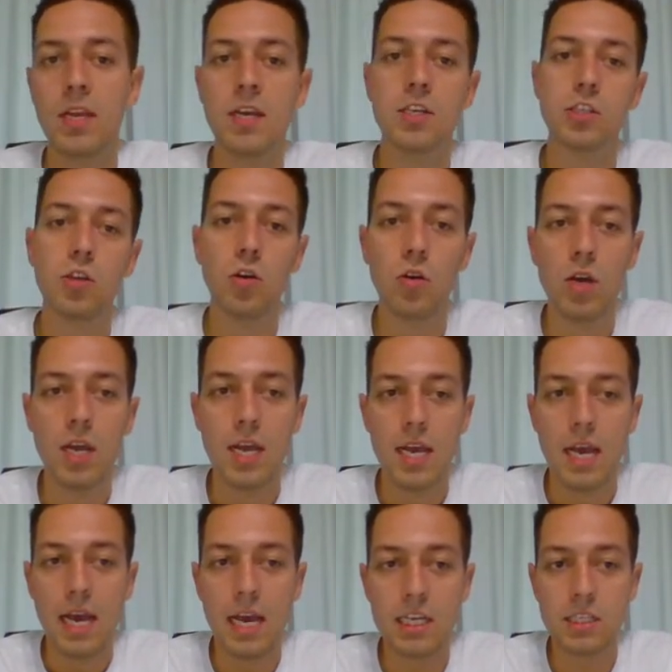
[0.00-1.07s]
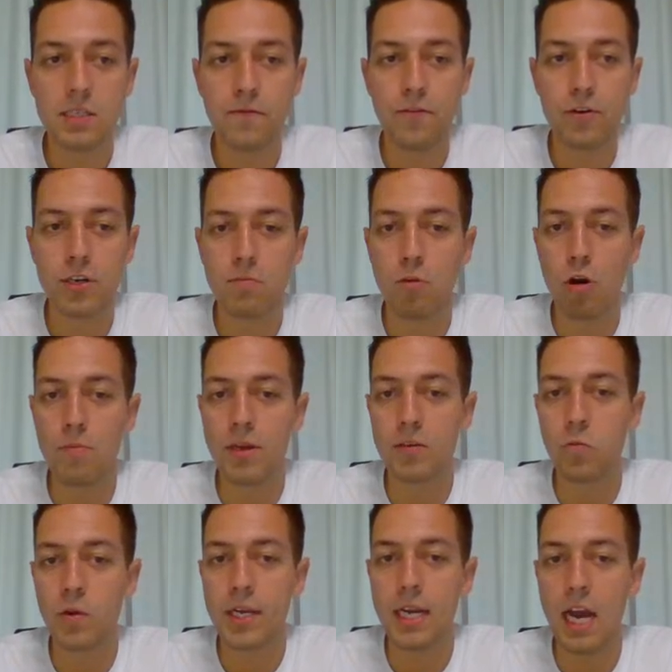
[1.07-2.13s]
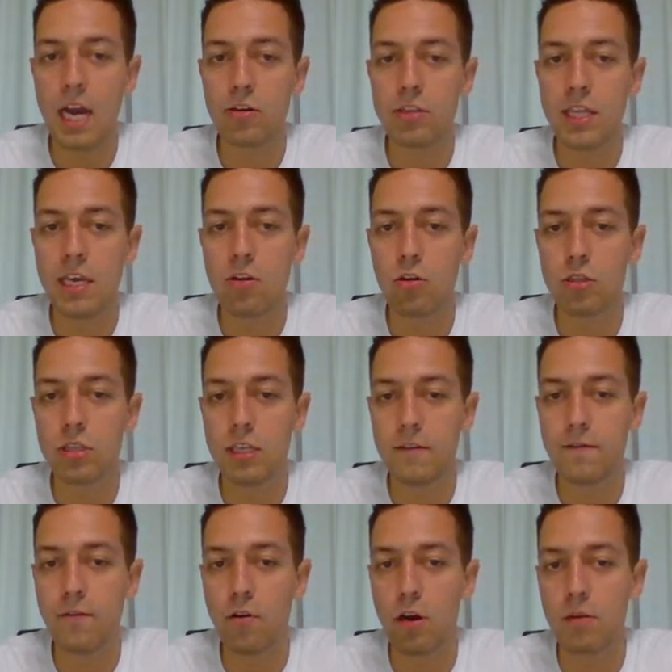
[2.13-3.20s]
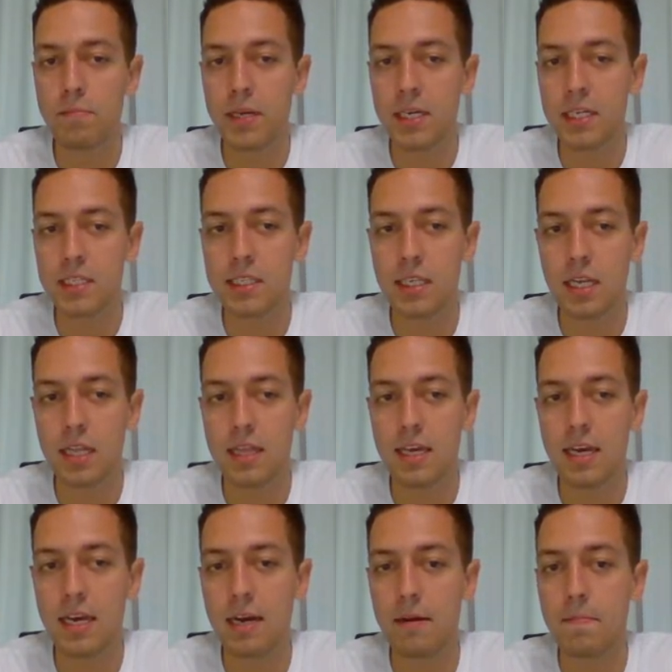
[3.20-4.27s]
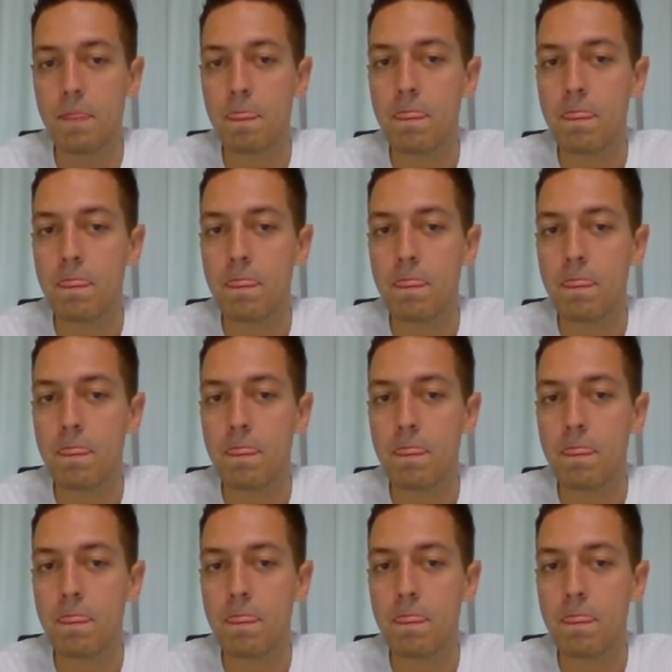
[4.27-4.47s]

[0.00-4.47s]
So as for the moment, we cannot take on d4 because the,